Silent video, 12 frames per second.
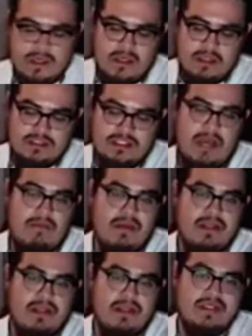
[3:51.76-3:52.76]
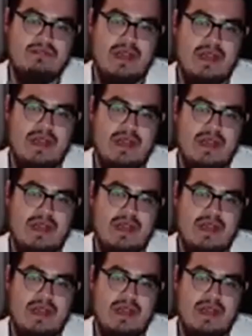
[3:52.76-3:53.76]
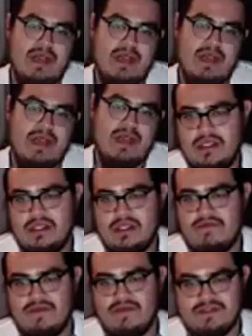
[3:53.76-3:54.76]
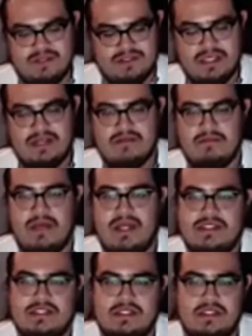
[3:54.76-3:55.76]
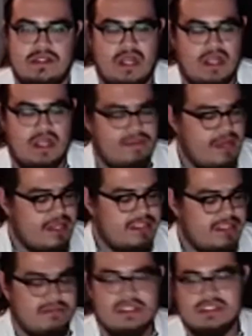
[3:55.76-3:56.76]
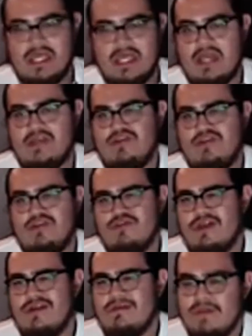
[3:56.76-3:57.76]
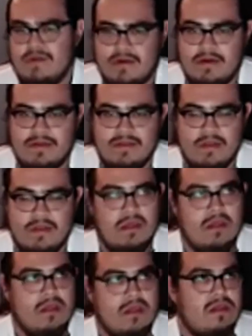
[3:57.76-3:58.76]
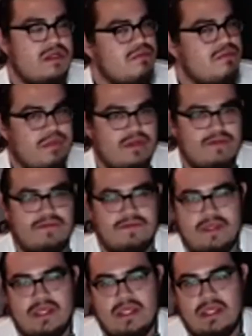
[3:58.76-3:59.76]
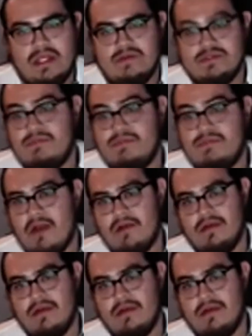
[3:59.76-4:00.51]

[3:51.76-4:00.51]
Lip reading: to now bring this back and to experience the healing of the sacred medicine, and not only the medicine, but this land and creator, Mother Earth. And it was a beautiful thing, and it was empowering